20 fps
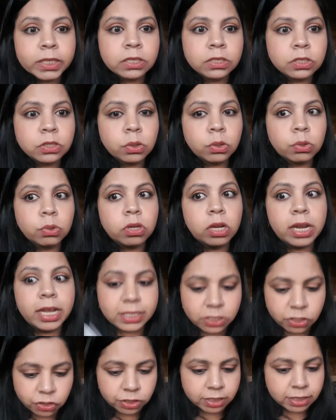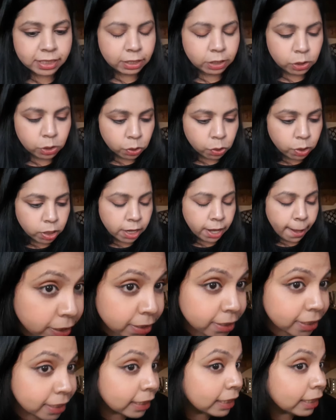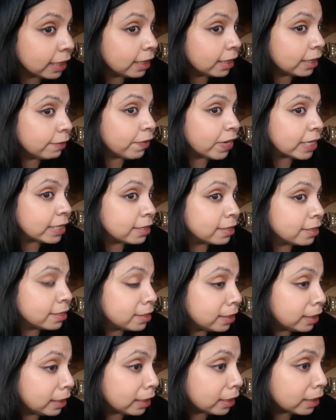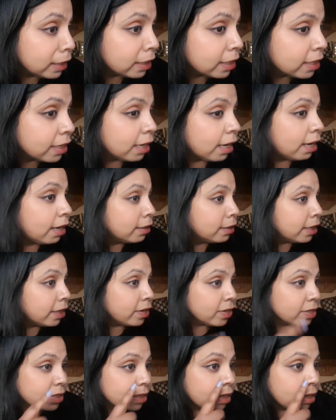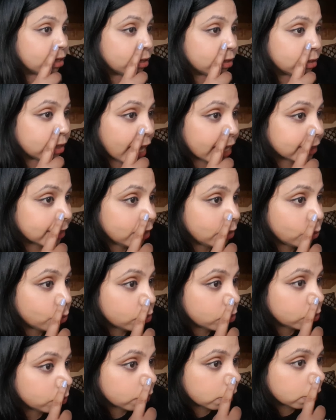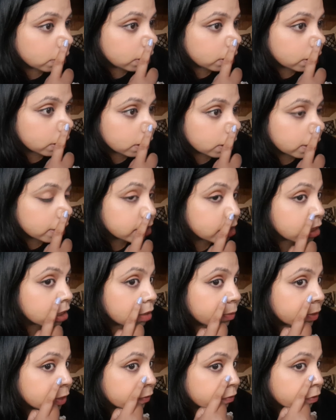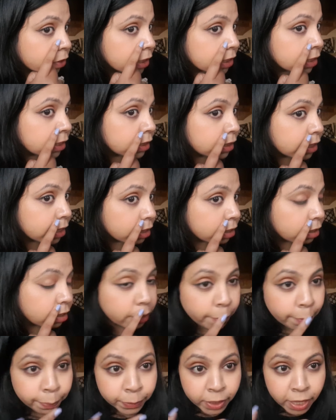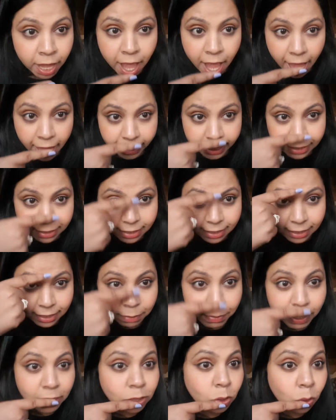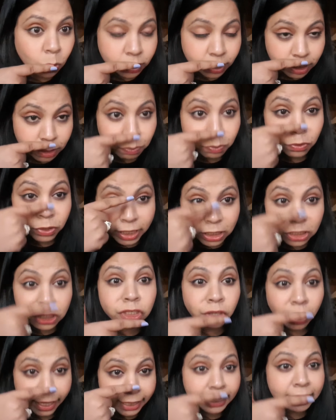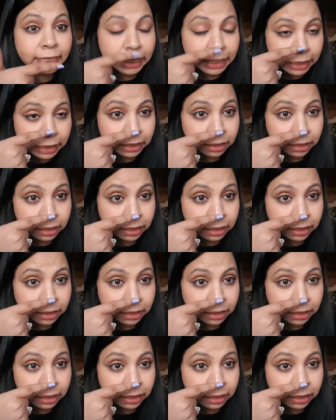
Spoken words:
So let's just take a look. Honestly, if I see there is as I told you earlier, there's a little bit of creasing there. I can see my nose is pretty shiny.